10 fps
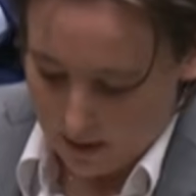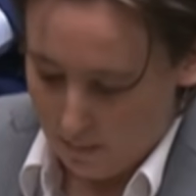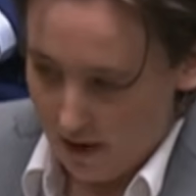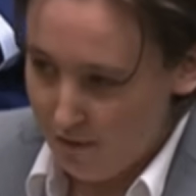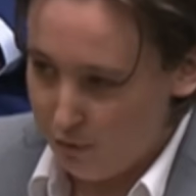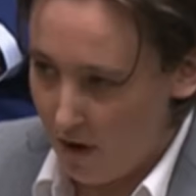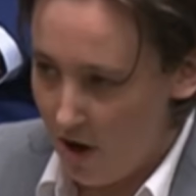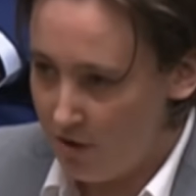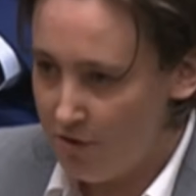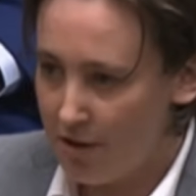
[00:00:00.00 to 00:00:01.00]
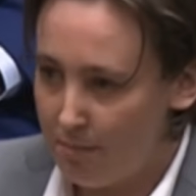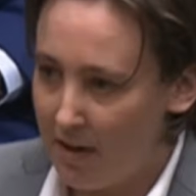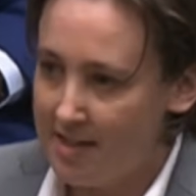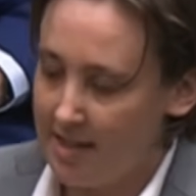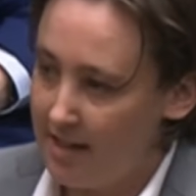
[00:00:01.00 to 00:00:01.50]
But if 100
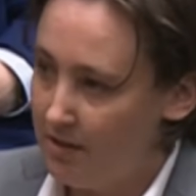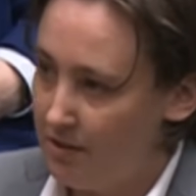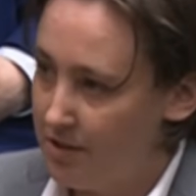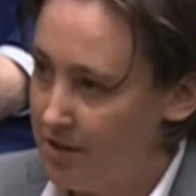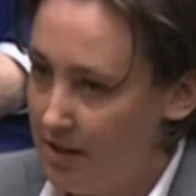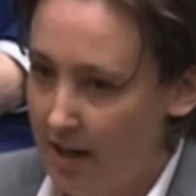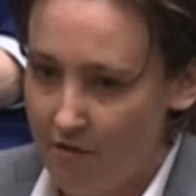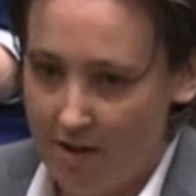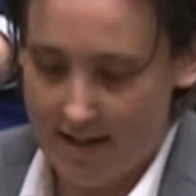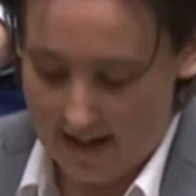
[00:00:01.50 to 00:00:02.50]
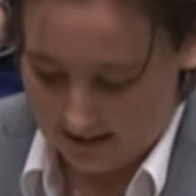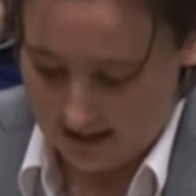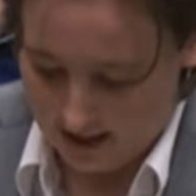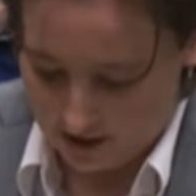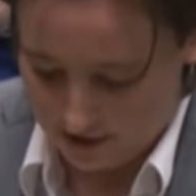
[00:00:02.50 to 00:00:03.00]
missiles in
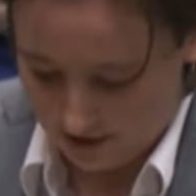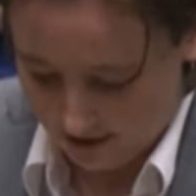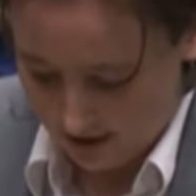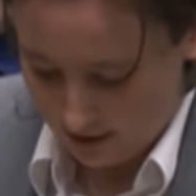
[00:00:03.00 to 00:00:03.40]
retaliation